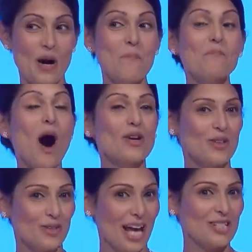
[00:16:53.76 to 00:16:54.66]

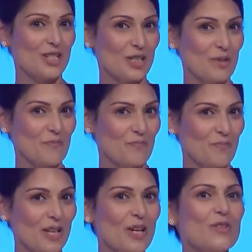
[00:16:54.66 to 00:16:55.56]
Margaret Thatcher
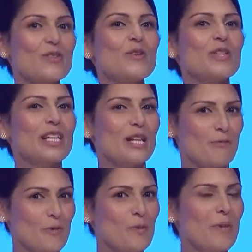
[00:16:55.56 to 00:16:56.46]
knew that
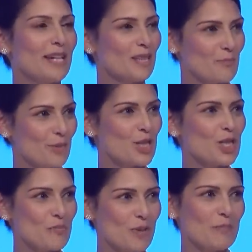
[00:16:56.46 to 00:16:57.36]
if you made the
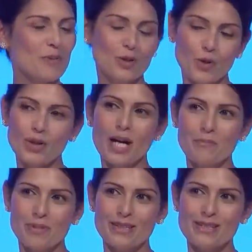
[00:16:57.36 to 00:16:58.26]
British people your
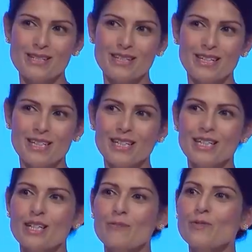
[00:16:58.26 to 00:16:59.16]
compass,
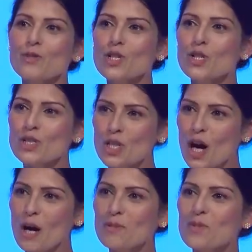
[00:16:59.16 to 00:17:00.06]
if you took
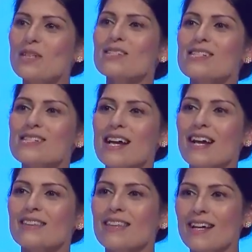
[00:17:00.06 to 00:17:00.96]
time to
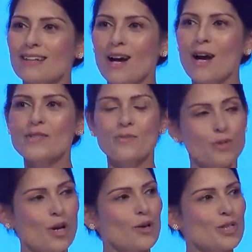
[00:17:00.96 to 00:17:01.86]
understand their lives and
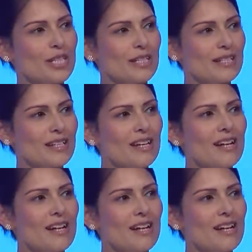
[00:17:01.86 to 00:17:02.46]
priorities,